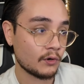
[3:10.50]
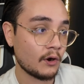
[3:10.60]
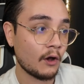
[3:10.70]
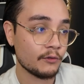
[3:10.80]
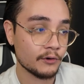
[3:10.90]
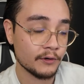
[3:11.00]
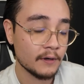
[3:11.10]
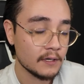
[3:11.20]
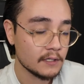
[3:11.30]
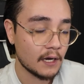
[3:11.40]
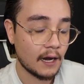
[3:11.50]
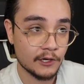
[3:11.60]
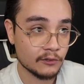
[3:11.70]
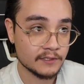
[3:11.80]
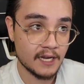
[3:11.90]
or other
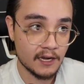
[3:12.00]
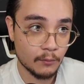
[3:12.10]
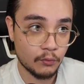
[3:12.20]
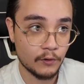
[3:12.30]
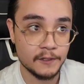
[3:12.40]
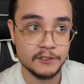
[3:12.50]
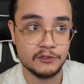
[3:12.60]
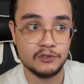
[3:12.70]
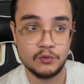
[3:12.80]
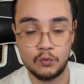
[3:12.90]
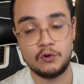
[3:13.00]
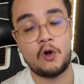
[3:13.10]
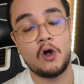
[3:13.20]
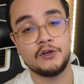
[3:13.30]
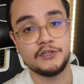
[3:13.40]
little data points
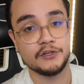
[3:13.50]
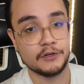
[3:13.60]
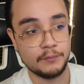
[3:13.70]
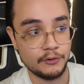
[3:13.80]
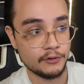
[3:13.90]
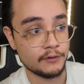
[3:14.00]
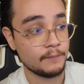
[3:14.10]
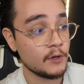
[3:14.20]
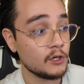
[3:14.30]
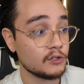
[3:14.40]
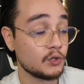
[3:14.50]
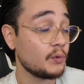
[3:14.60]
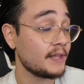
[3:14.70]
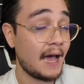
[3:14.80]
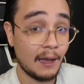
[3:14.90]
stored onto your computer.
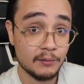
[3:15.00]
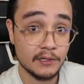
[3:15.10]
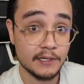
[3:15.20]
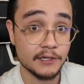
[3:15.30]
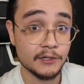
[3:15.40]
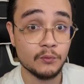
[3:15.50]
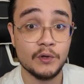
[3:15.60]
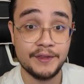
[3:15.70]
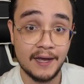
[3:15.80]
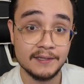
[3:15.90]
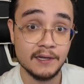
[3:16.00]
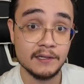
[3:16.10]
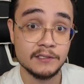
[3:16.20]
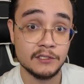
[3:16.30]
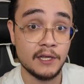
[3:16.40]
So with App Cleaner, what that
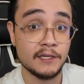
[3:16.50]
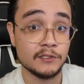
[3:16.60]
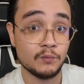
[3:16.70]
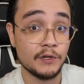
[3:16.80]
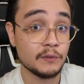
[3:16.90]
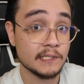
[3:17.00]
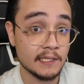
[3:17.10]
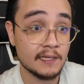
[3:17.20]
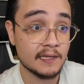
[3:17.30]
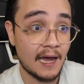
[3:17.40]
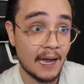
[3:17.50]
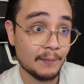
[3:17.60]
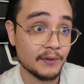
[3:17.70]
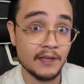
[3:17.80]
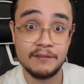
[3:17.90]
does is when you delete the
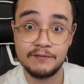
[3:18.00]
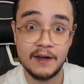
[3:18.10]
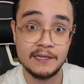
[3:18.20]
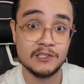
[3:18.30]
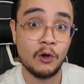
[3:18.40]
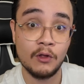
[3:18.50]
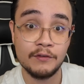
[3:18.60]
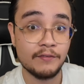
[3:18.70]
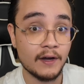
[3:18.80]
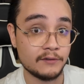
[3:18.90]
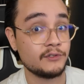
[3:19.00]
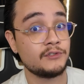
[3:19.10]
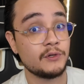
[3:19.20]
app, it finds all the files